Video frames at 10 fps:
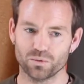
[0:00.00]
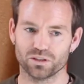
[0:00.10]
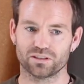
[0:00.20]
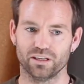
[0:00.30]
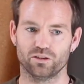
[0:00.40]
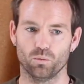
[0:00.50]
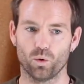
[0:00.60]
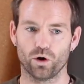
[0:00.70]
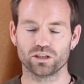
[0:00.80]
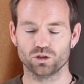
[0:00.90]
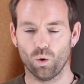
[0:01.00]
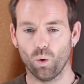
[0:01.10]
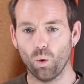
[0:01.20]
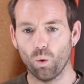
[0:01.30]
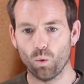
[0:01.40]
was that the work is
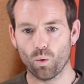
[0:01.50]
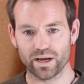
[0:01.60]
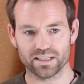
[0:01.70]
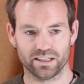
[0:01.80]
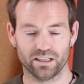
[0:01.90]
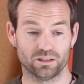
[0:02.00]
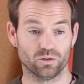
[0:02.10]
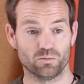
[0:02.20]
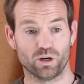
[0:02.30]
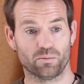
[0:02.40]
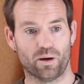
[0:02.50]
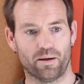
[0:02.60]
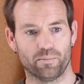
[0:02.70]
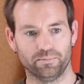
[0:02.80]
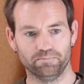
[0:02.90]
always there to do in my
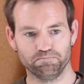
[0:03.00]
department.